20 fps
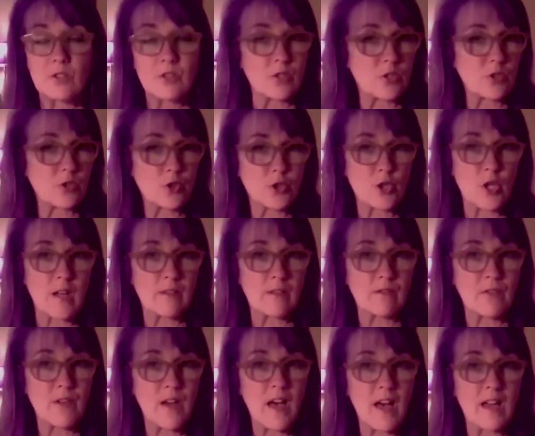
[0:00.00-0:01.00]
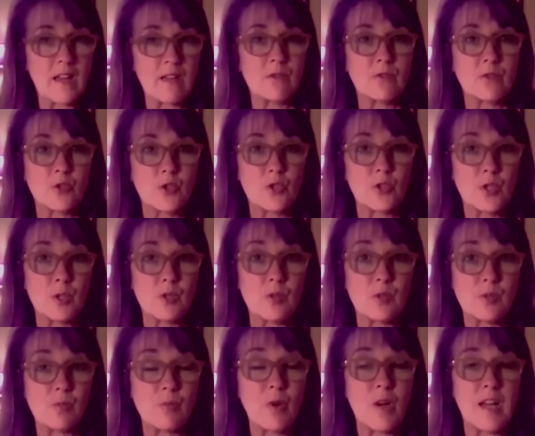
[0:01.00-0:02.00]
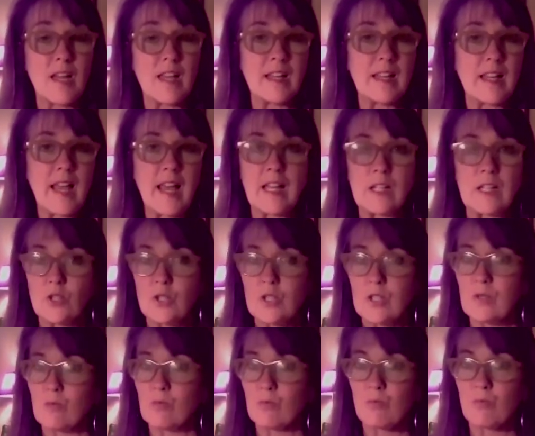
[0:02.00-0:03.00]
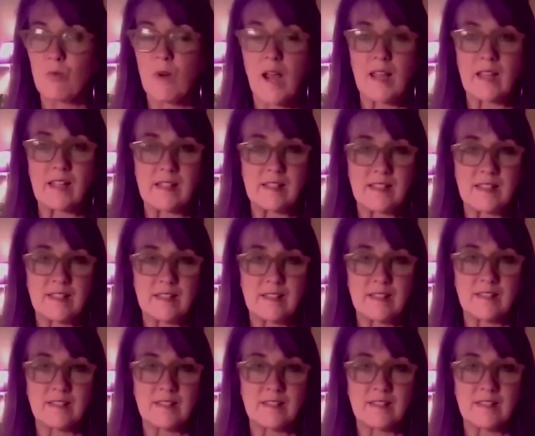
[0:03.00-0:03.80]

Just jot 5, choose one, and just write.